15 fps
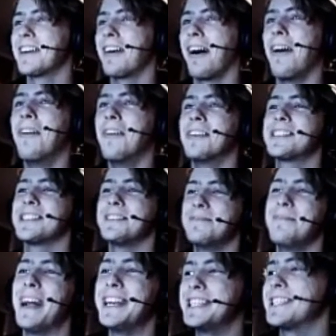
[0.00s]
that I got. I
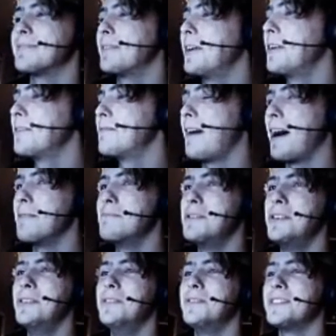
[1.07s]
wasn't meant to move, but I
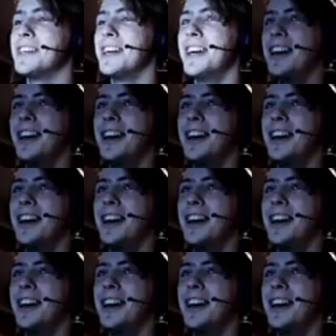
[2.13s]
moved.